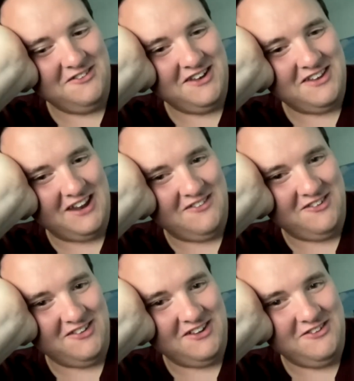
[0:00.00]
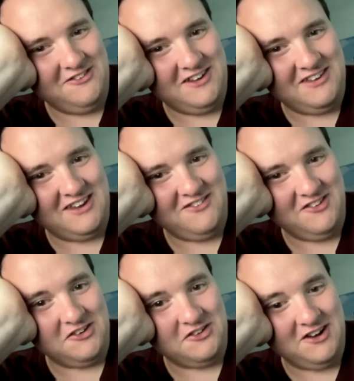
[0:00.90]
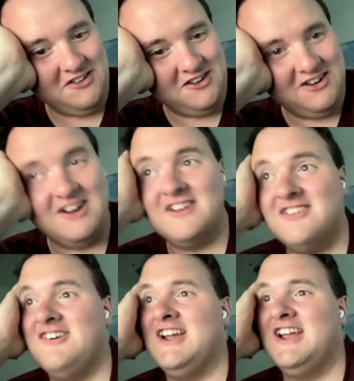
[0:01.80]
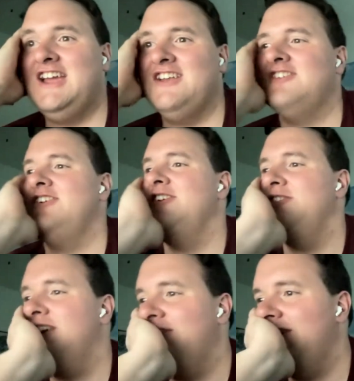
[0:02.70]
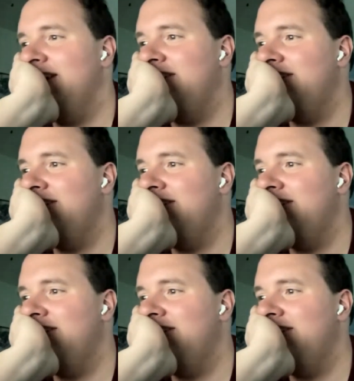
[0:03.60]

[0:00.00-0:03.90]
you disabled you disabled screen sharing, so I can't show you what I want to